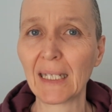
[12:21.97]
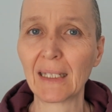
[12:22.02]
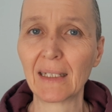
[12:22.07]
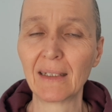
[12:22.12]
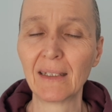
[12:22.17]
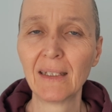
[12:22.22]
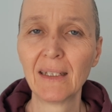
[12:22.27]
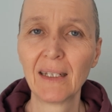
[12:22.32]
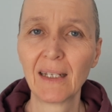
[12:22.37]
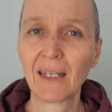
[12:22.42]

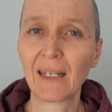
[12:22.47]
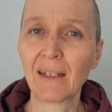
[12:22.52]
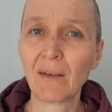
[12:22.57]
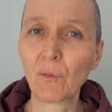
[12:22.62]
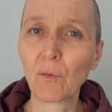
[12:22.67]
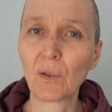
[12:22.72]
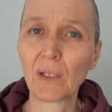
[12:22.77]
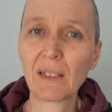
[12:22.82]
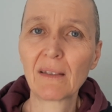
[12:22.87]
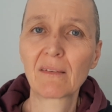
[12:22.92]
and
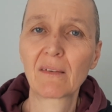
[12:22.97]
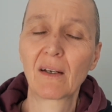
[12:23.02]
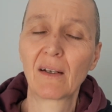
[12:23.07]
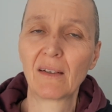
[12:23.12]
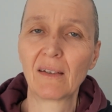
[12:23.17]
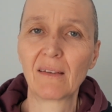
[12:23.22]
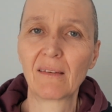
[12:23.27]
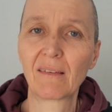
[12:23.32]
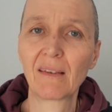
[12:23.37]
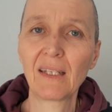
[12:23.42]
all these
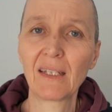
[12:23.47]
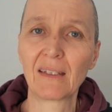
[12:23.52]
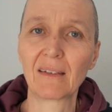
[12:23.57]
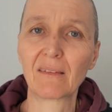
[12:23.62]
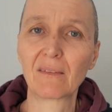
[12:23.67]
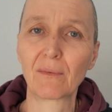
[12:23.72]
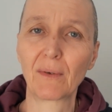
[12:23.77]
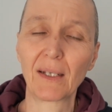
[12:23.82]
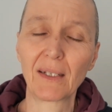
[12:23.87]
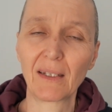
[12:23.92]
kind of
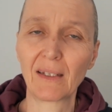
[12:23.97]
things, right?